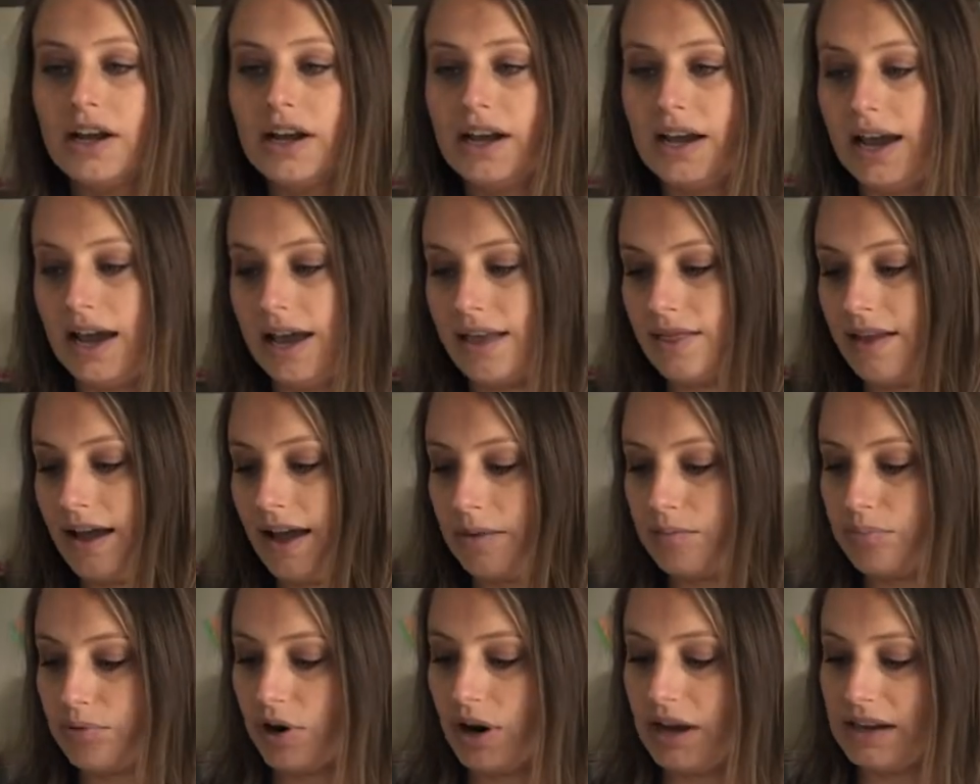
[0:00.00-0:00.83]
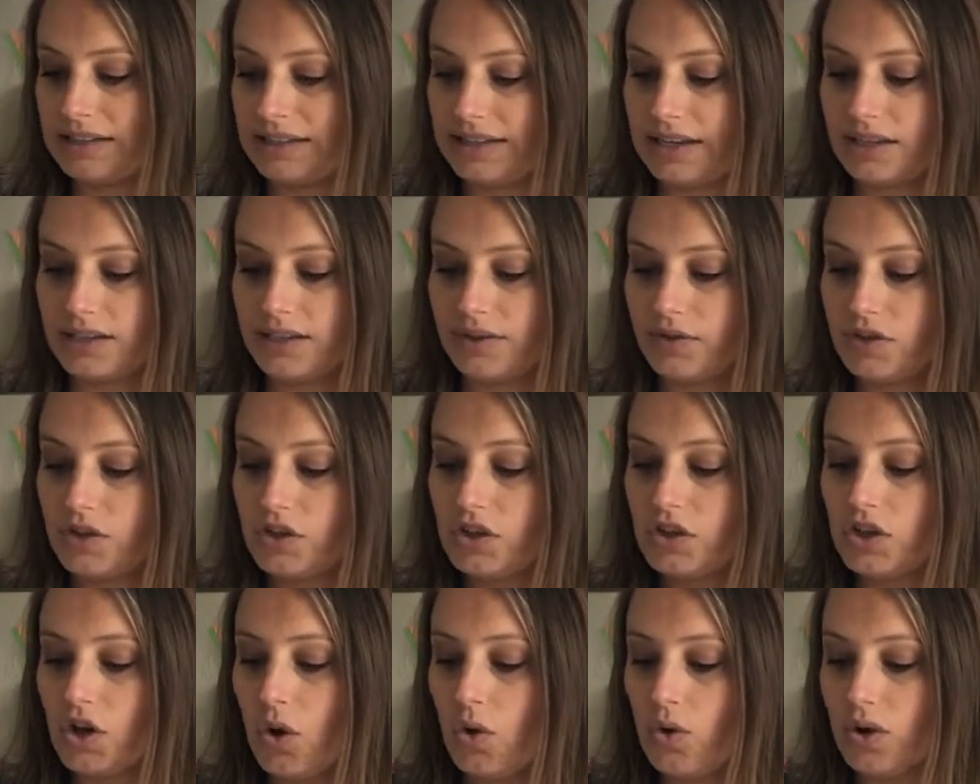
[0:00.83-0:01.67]
And that process of
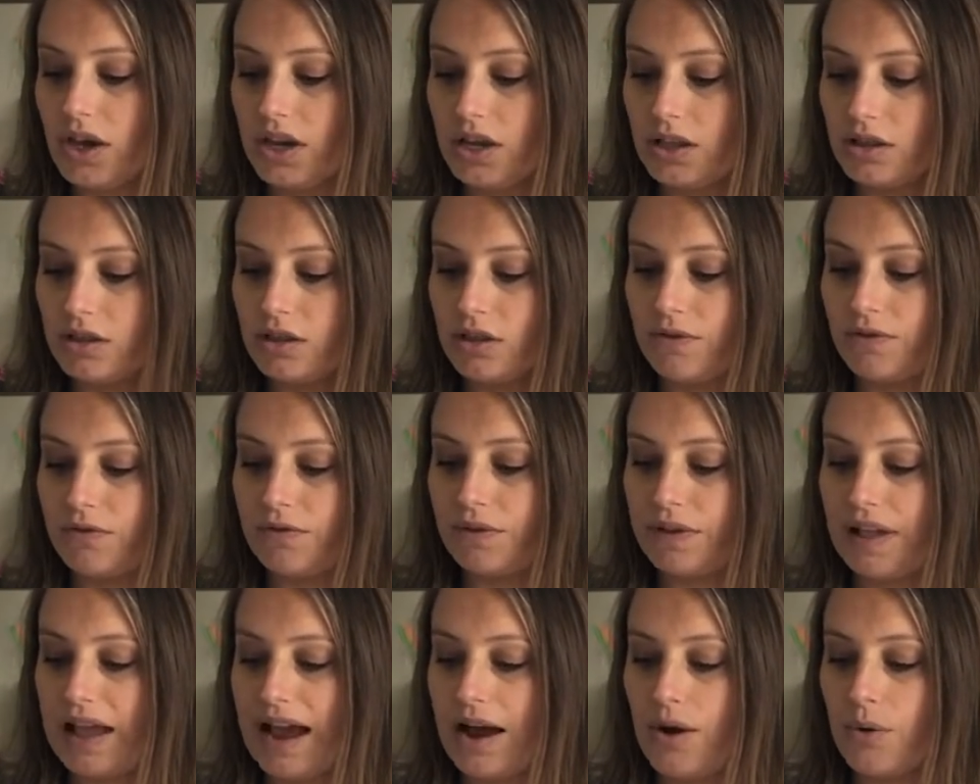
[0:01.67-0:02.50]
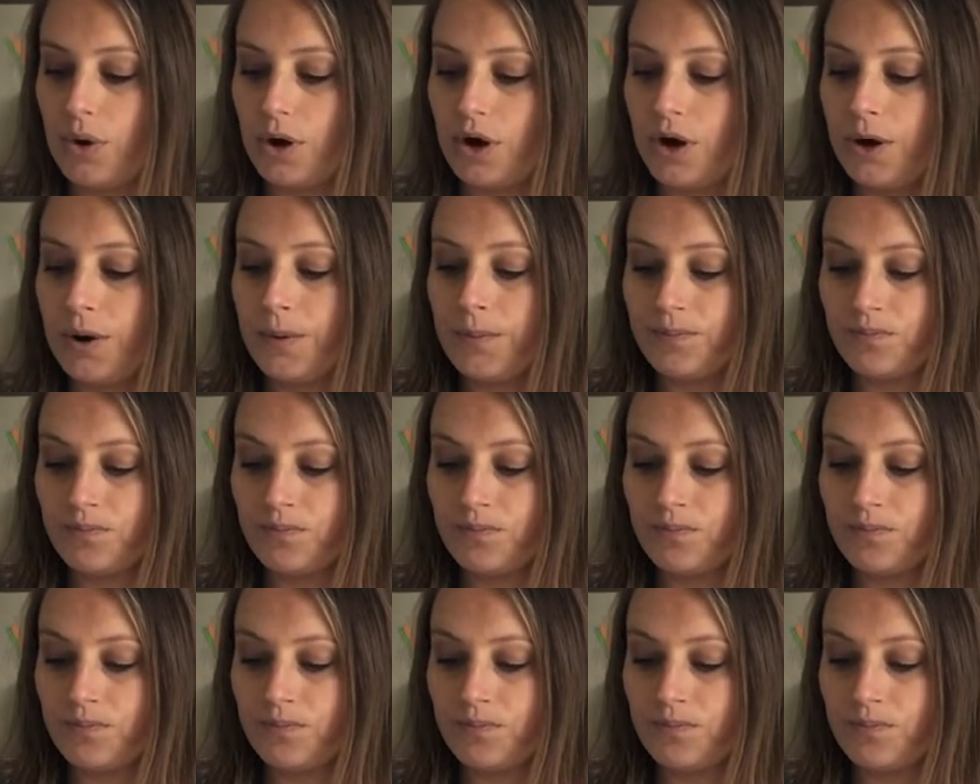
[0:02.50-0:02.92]
soaking the flour